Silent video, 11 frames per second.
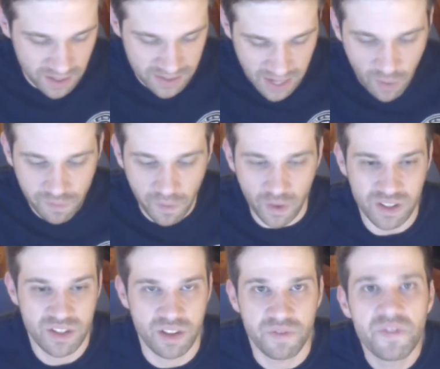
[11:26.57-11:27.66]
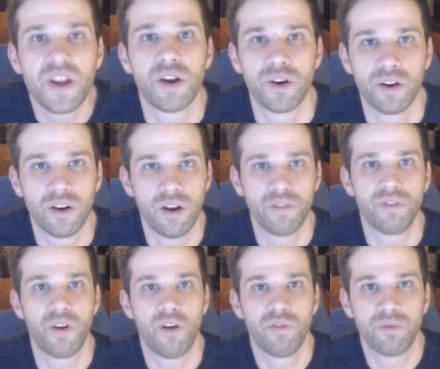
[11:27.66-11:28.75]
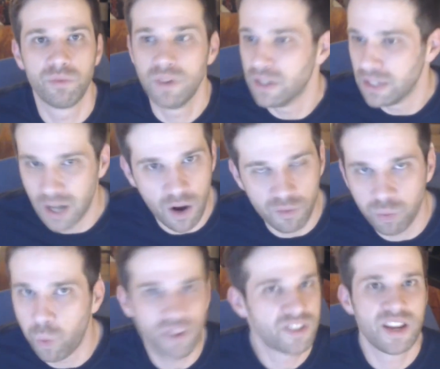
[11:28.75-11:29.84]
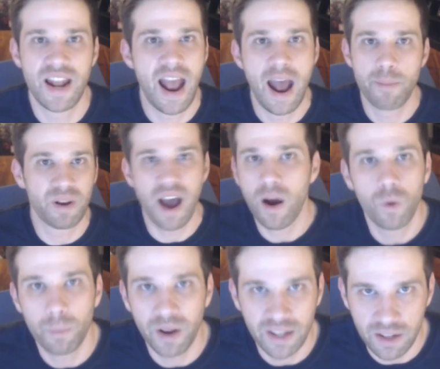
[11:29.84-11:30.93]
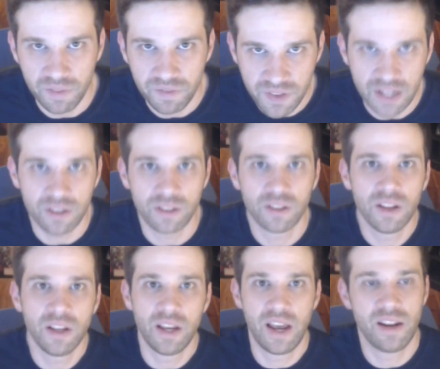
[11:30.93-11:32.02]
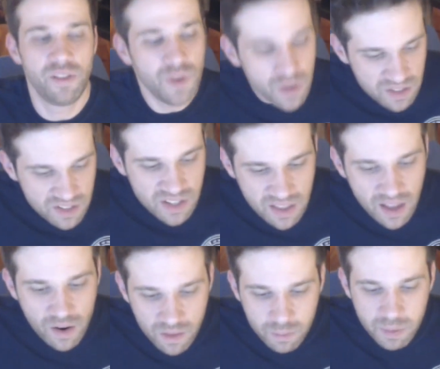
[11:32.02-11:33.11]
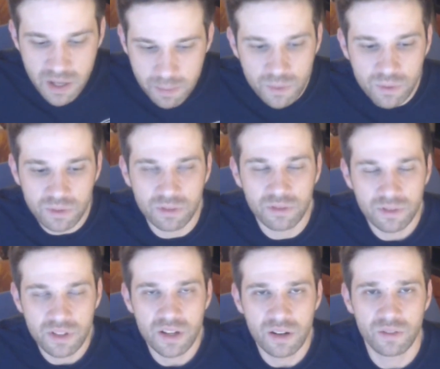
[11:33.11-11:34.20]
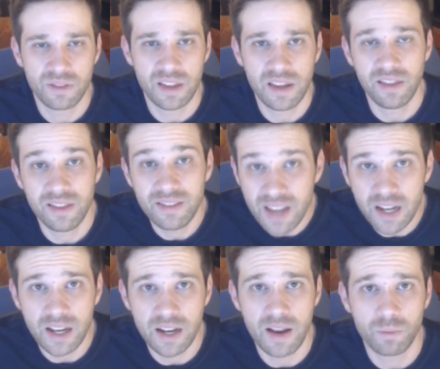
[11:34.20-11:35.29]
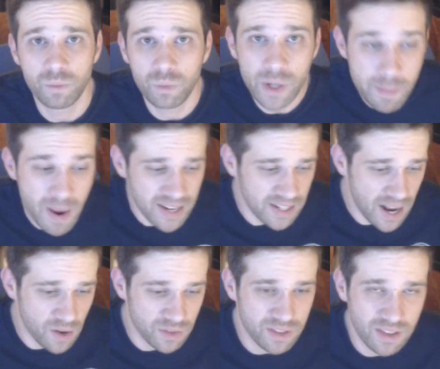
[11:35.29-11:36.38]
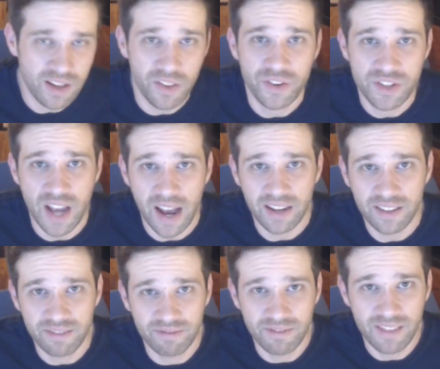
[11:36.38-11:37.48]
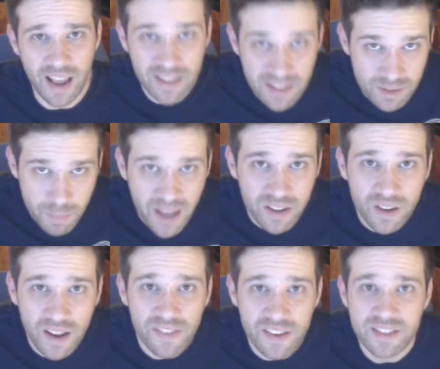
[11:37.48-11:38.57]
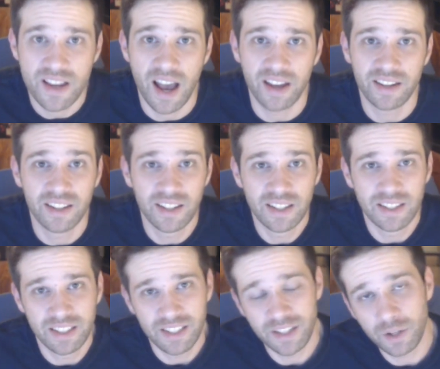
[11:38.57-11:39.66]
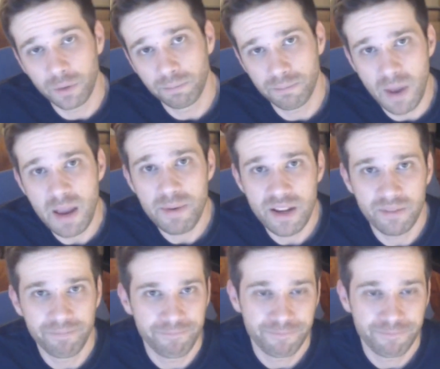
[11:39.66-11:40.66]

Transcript: downfall is the fear of what's going to happen. How am I going to feel? And if you can see that other people, they did it and we made it out to the other side and it's better on this side, maybe